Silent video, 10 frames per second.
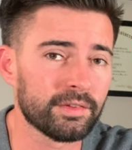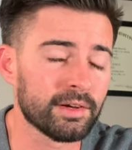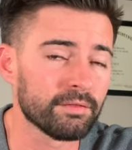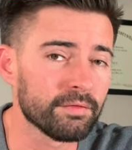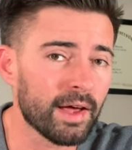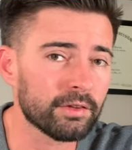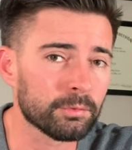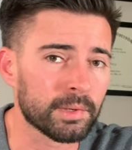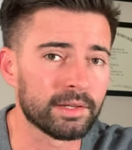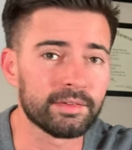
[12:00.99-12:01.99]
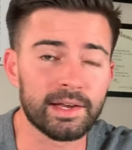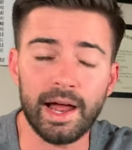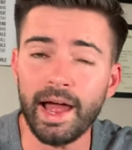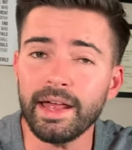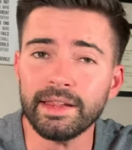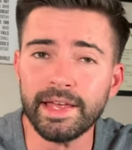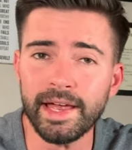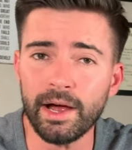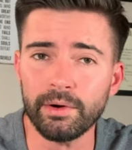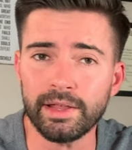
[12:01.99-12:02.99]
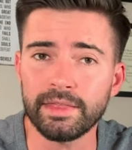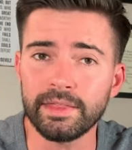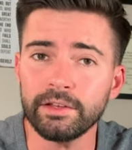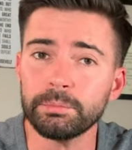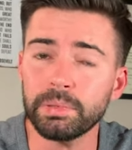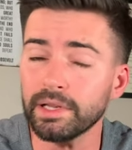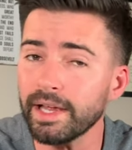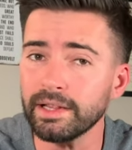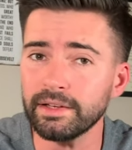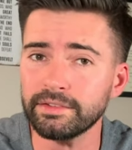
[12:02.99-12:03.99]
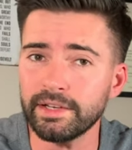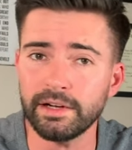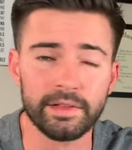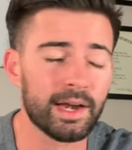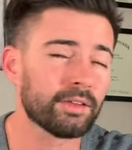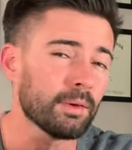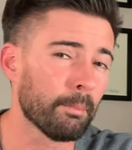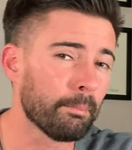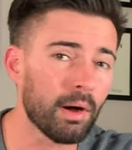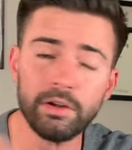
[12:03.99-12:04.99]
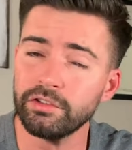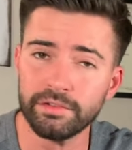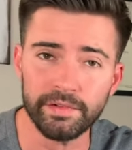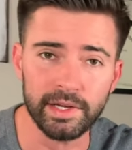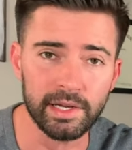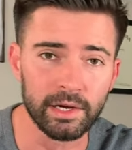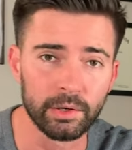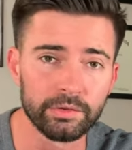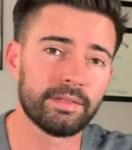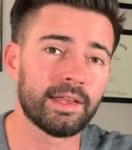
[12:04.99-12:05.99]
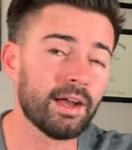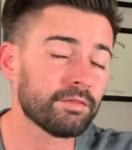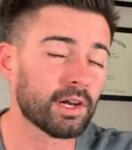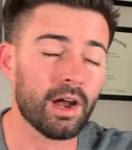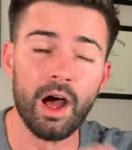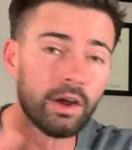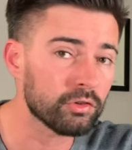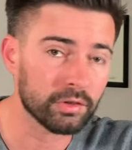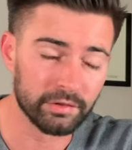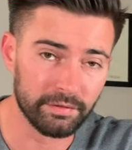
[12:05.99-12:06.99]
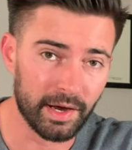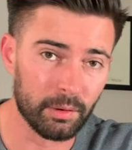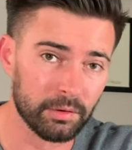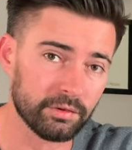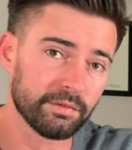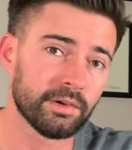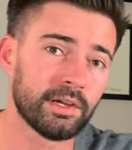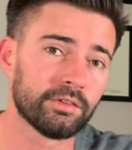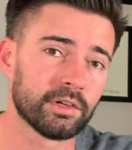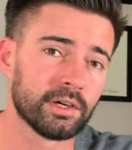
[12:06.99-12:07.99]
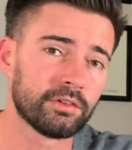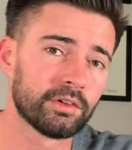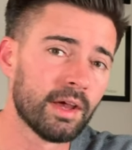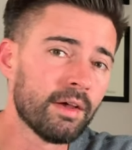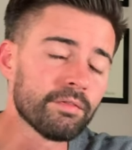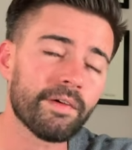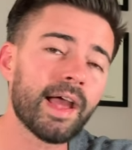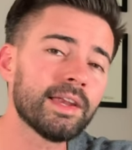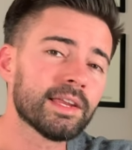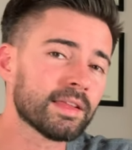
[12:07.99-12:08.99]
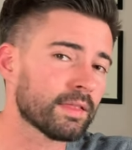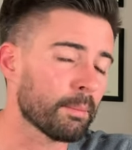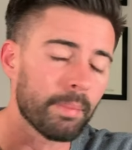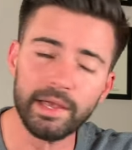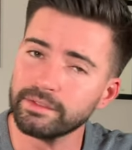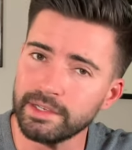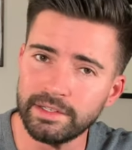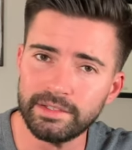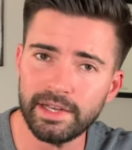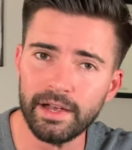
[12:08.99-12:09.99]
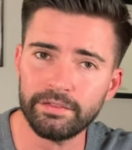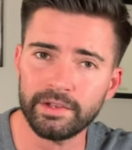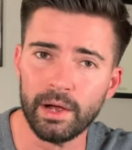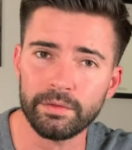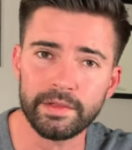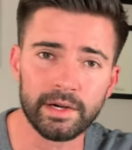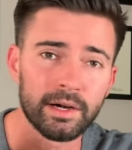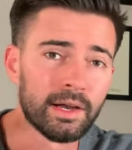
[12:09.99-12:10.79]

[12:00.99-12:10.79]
and investments that I lay out in this playlist here that has a bunch of videos that I've done hundreds of hours of research finding the best ETFs out there,